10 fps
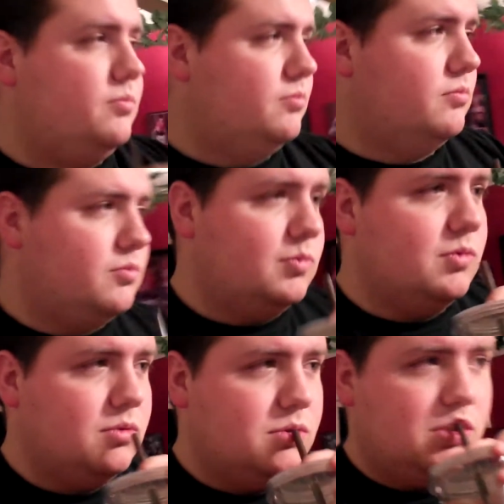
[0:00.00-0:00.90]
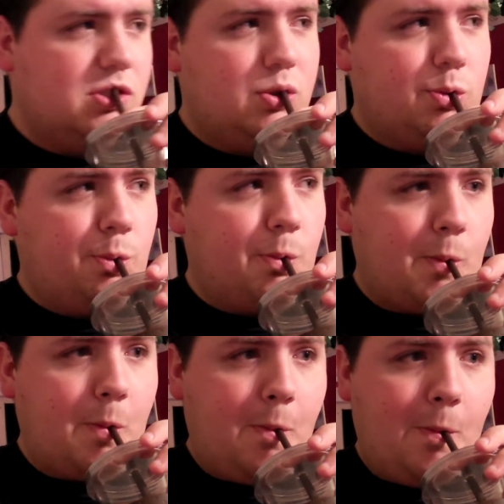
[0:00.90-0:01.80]

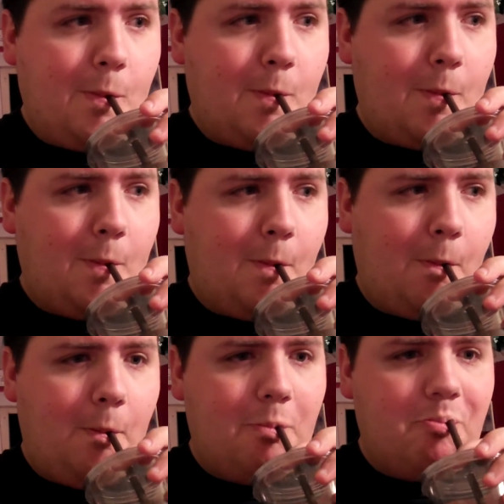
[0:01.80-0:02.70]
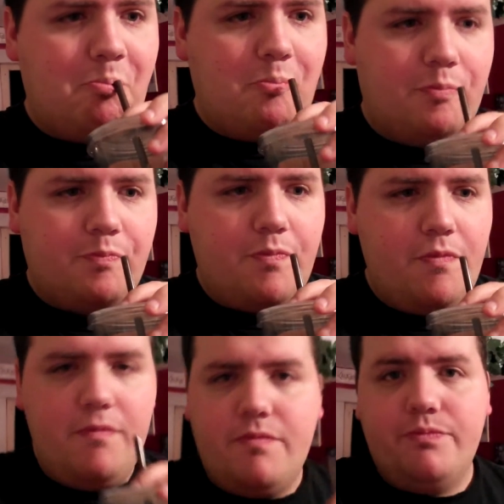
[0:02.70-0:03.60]

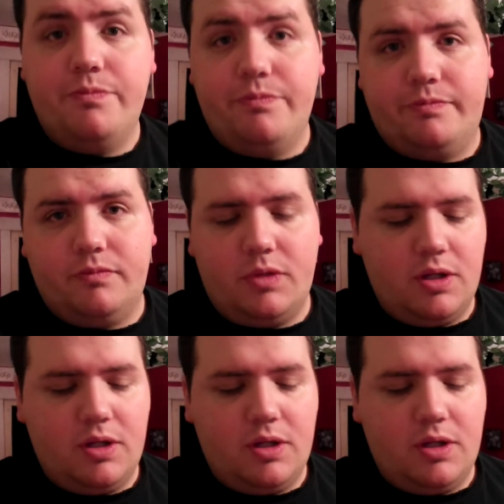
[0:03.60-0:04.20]
(no one is talking)